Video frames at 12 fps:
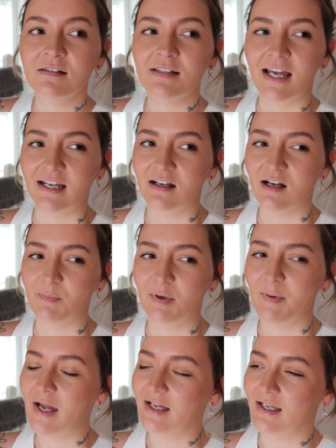Take a couple
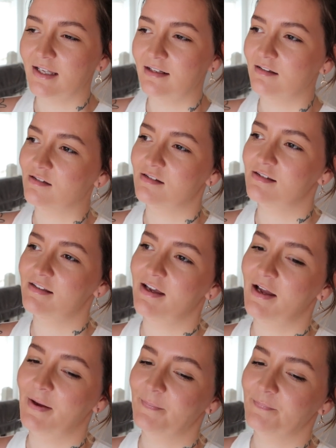of
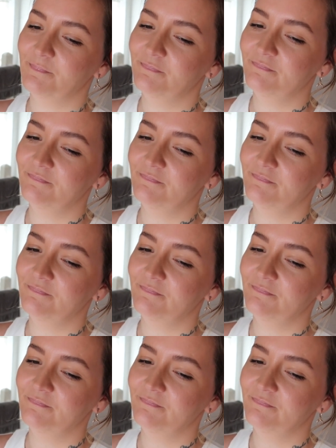painkillers.